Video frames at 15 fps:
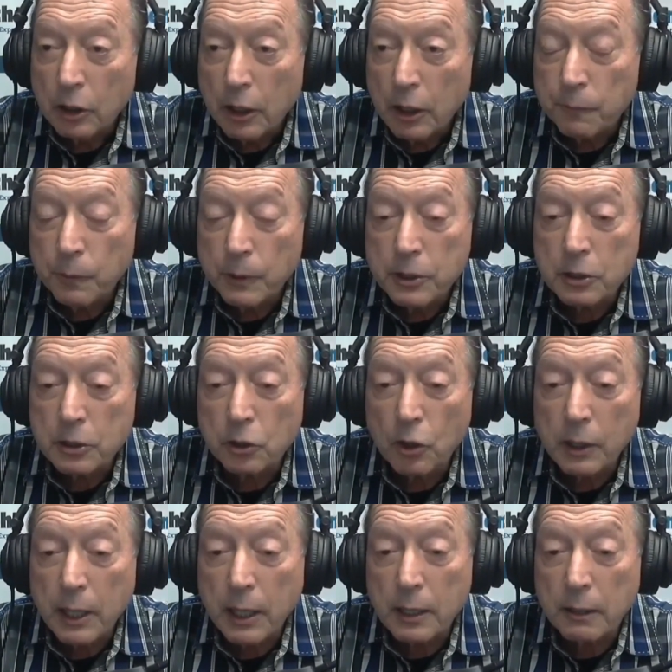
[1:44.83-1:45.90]
If we just
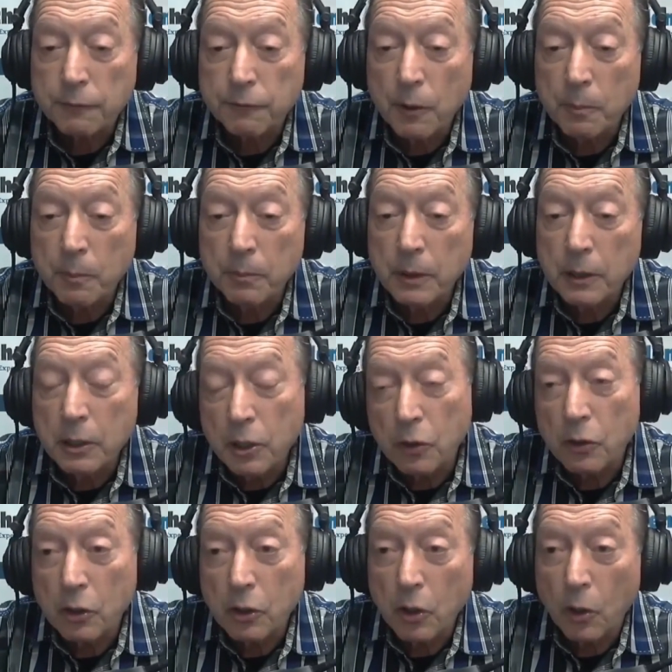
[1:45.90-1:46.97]
look at it from
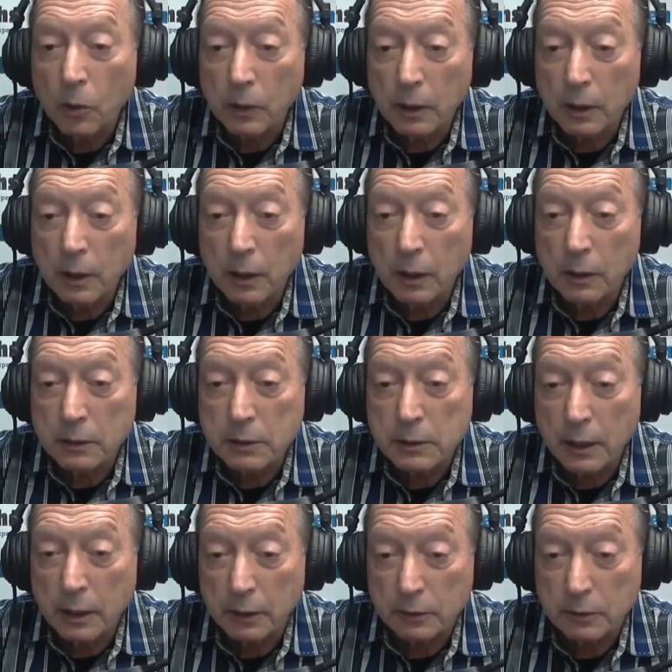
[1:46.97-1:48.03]
year ago
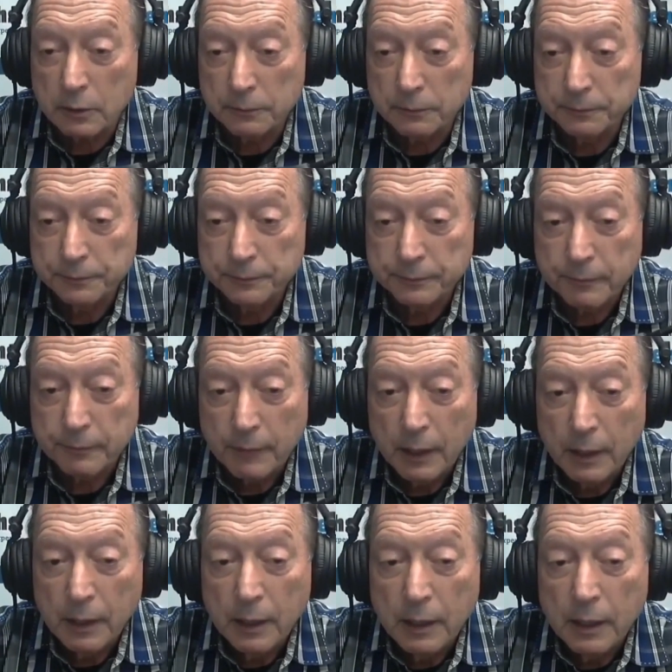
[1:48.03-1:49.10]
sales,
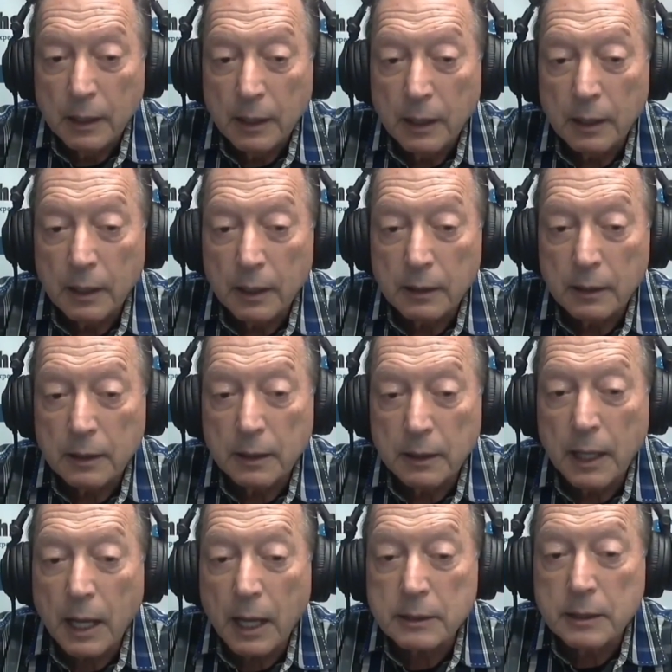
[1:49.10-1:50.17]
the
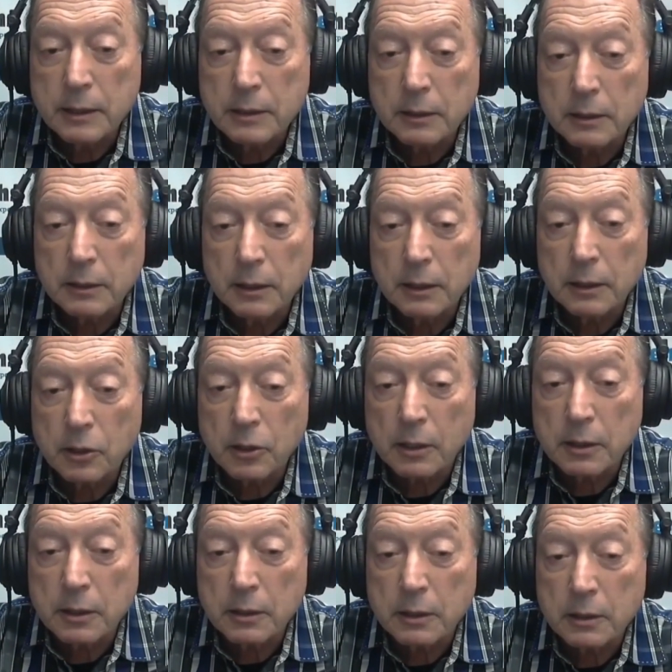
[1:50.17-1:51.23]
not seasonally
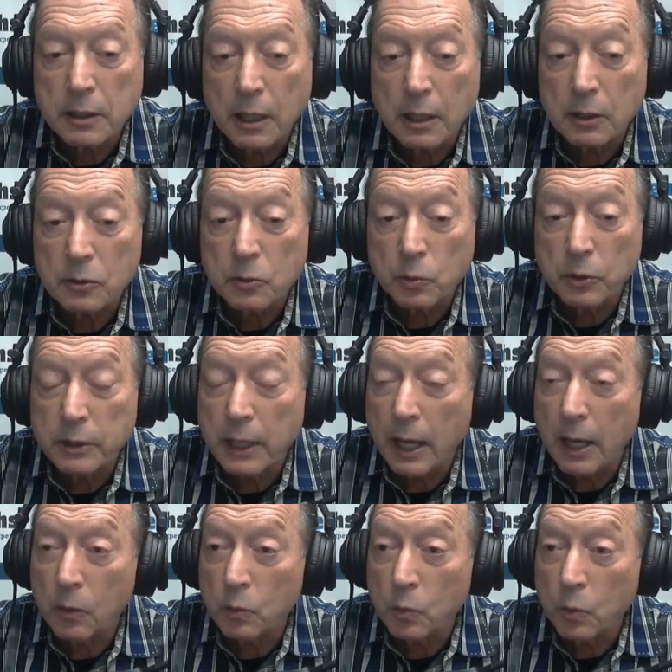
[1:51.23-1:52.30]
adjusted sales were
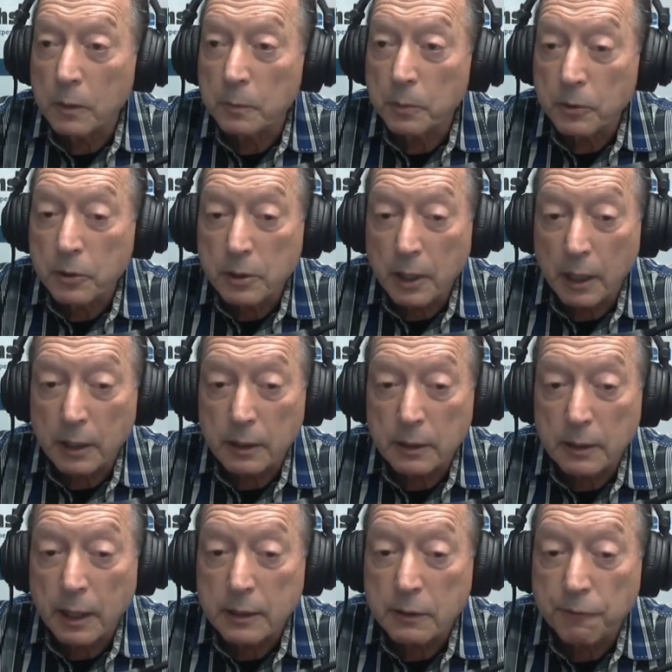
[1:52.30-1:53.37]
down 1%.
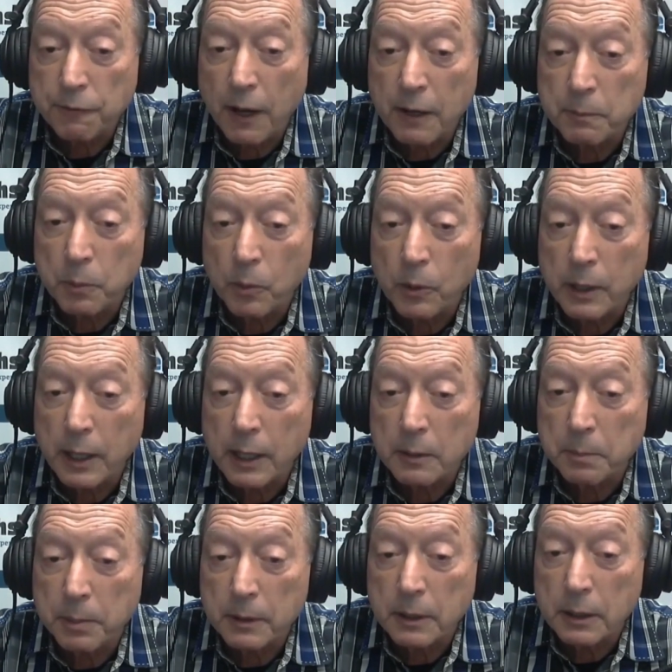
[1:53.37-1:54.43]
That's $5.8
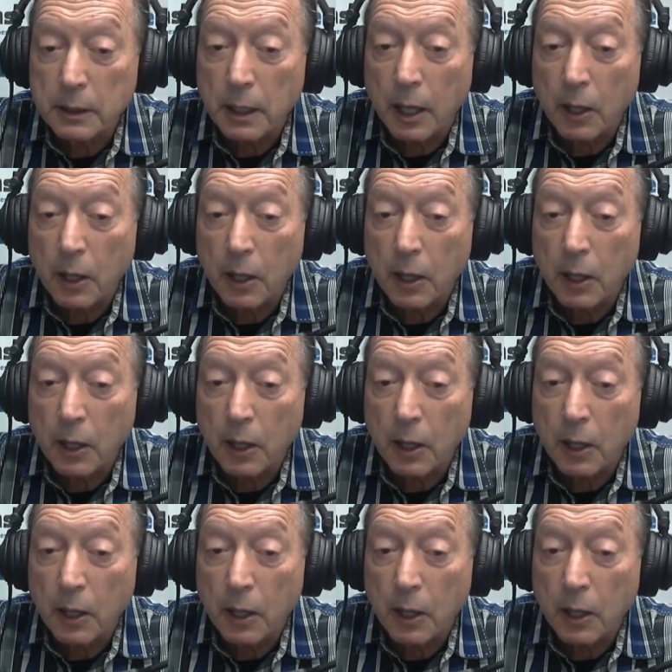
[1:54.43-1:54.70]
billion.